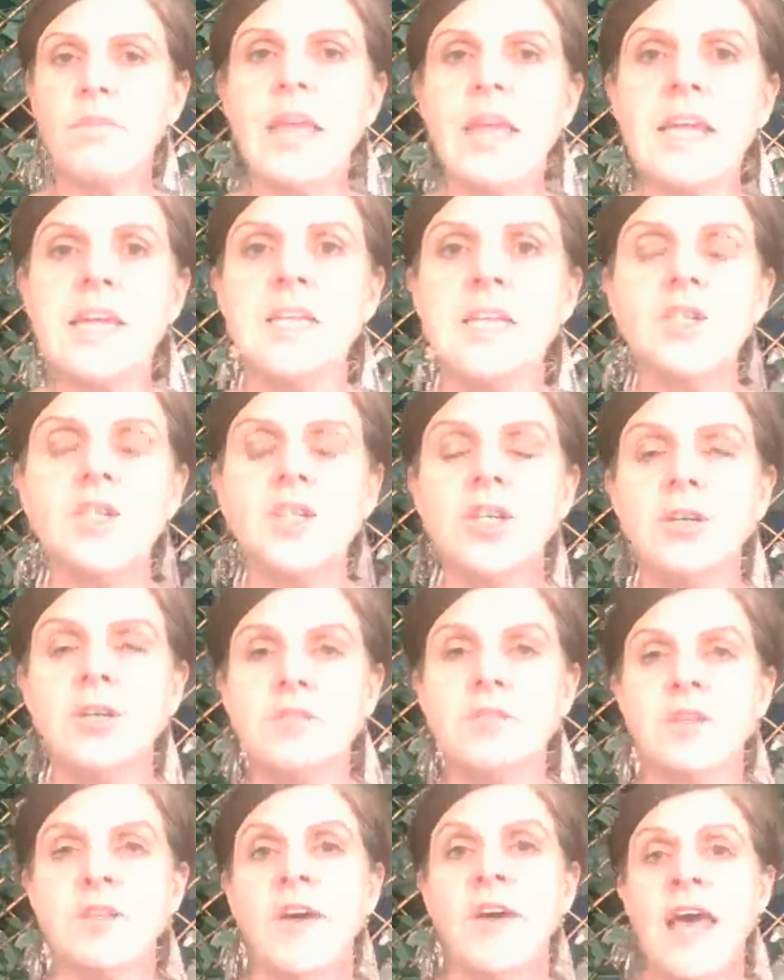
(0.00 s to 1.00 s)
in terms
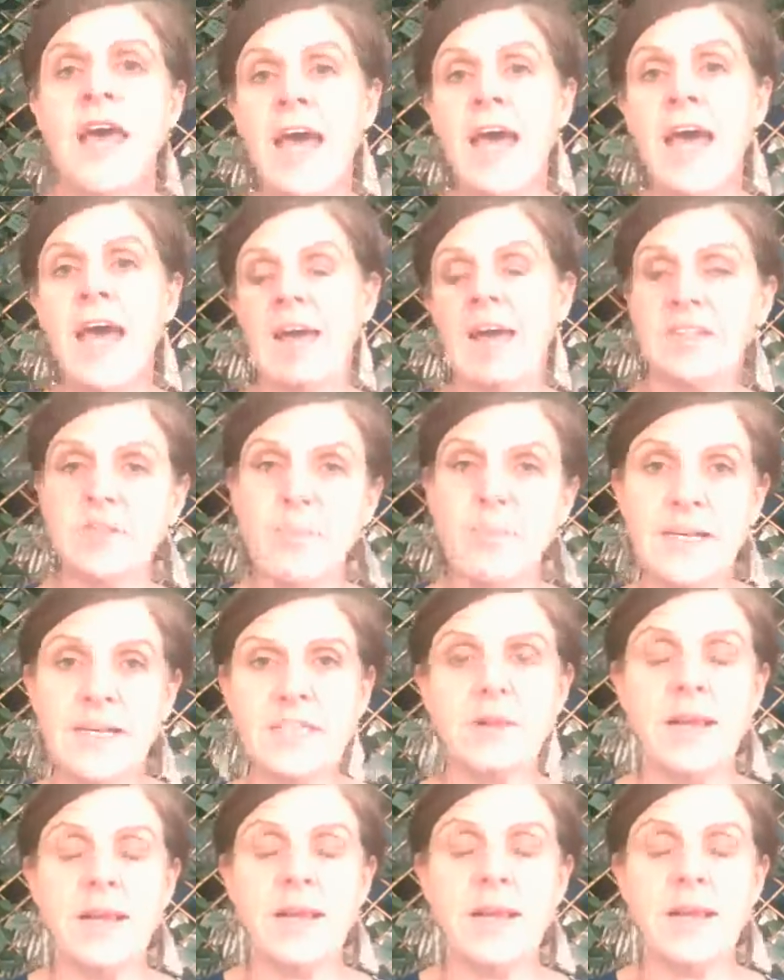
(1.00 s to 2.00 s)
of how the space
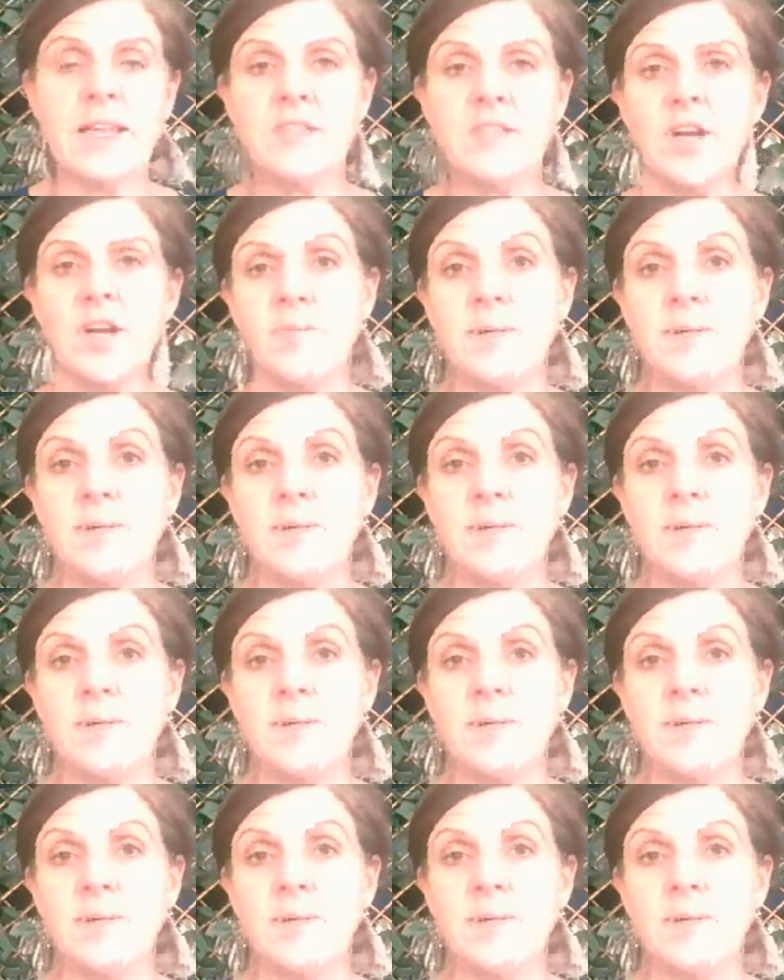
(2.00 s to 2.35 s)
plan is going